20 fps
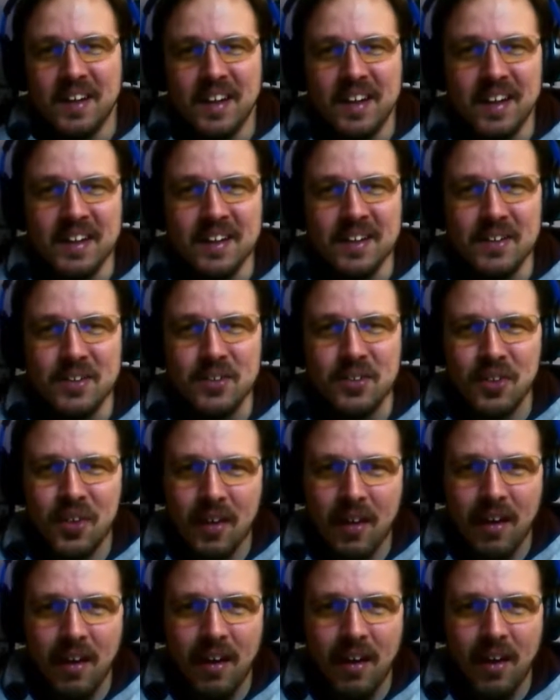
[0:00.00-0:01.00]
is,
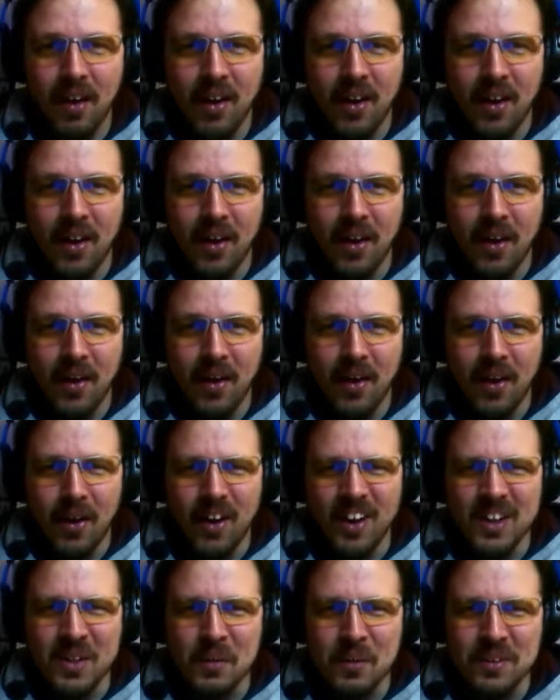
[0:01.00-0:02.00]

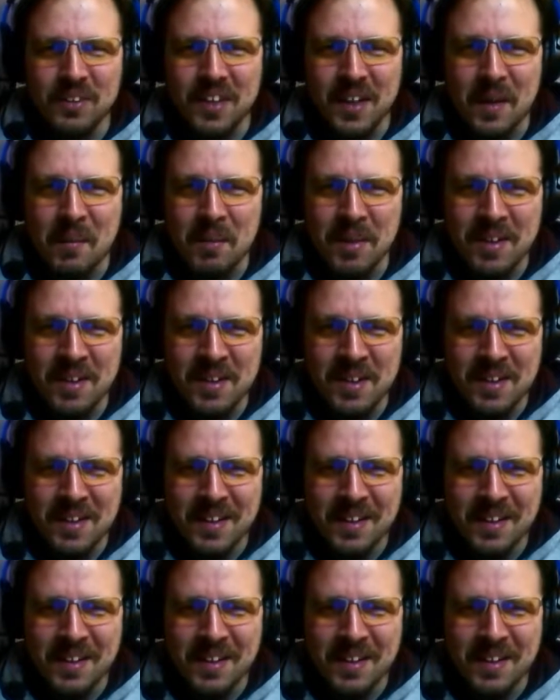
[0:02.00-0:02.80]
"Are you a demon?"